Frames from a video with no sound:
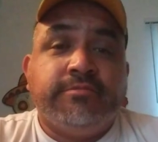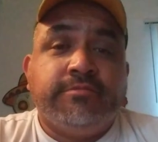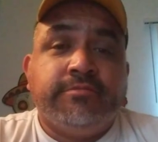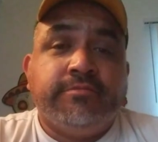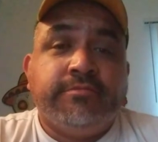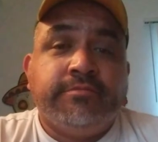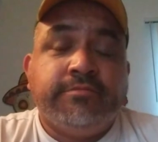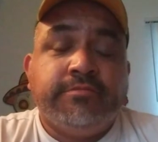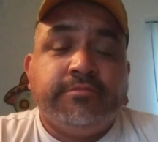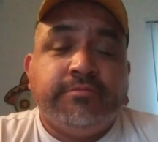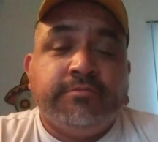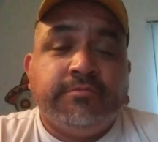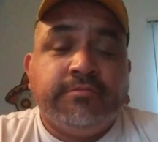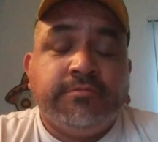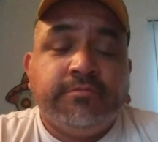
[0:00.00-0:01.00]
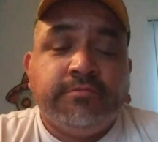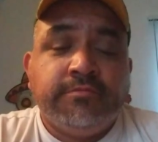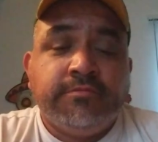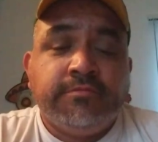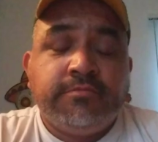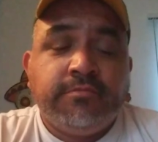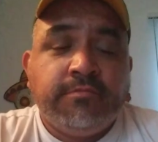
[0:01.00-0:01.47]

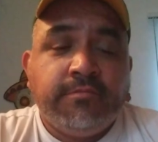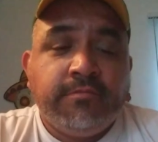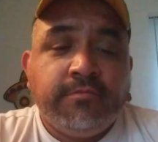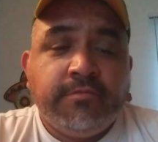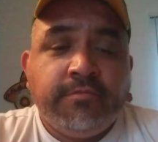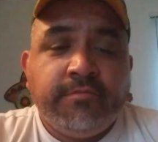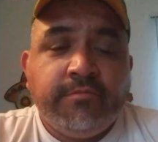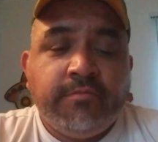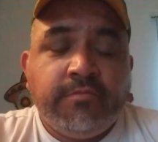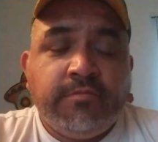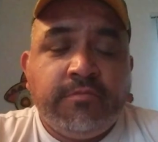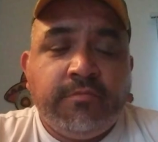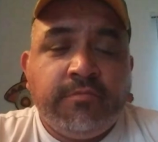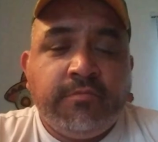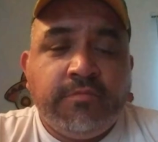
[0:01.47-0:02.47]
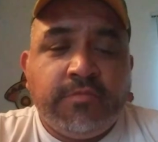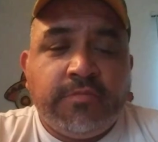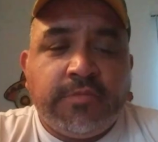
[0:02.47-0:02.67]
Nothing is said.